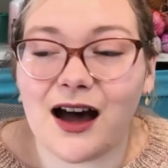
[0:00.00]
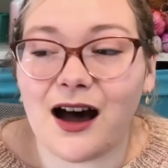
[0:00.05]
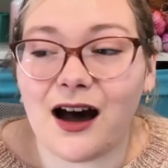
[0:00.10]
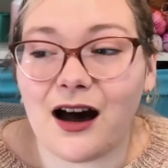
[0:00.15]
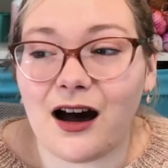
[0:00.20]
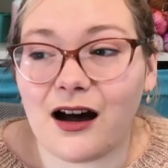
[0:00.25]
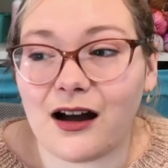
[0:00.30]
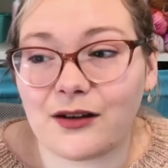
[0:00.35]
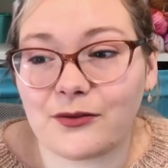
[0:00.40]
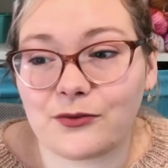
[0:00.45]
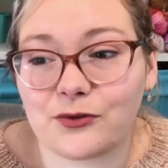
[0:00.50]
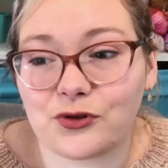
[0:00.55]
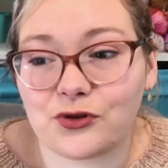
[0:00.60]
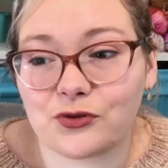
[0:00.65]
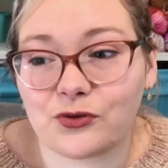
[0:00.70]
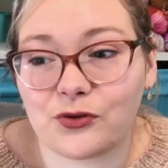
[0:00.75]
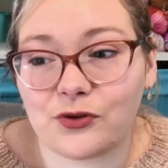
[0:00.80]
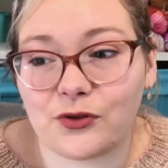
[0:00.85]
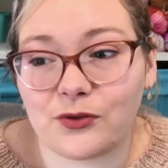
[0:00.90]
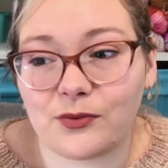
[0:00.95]
I will
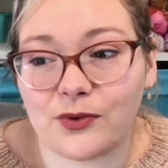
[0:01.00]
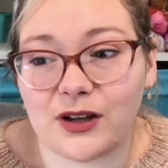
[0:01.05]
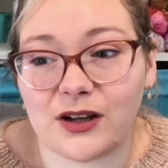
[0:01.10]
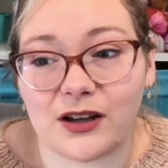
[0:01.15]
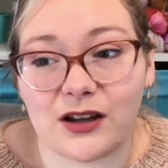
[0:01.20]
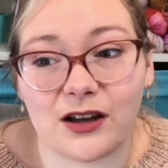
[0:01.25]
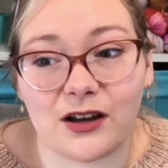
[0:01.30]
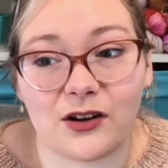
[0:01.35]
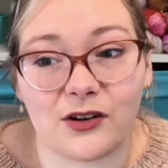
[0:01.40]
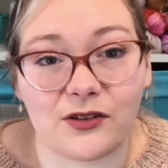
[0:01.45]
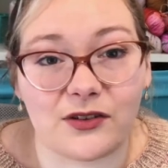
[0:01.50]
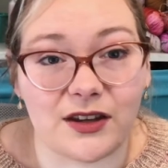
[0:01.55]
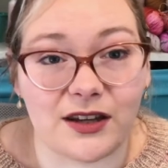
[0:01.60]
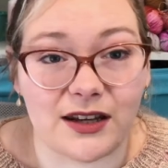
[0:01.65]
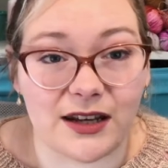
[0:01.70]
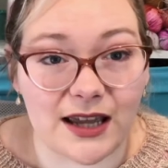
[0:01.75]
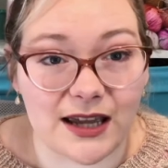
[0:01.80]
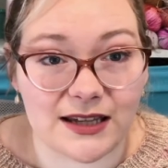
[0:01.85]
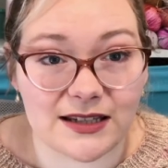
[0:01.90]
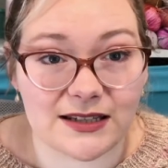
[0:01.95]
draw the winner on the
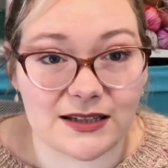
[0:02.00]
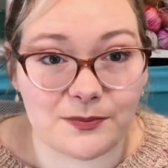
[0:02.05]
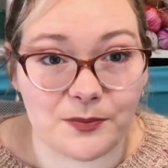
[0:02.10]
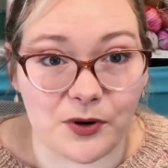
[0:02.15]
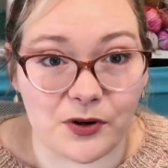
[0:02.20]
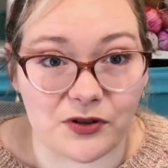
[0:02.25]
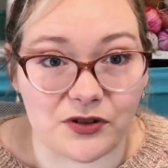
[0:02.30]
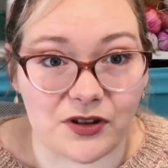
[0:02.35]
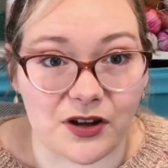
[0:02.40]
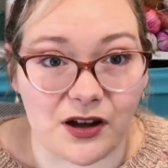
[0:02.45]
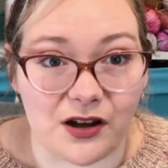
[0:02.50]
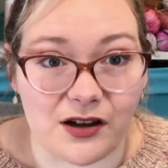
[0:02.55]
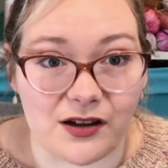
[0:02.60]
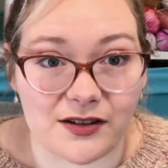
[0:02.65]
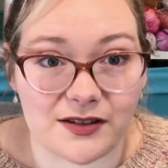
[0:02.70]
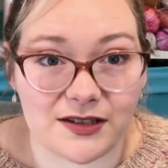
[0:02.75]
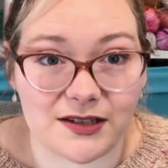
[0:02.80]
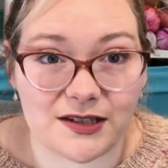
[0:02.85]
next podcast,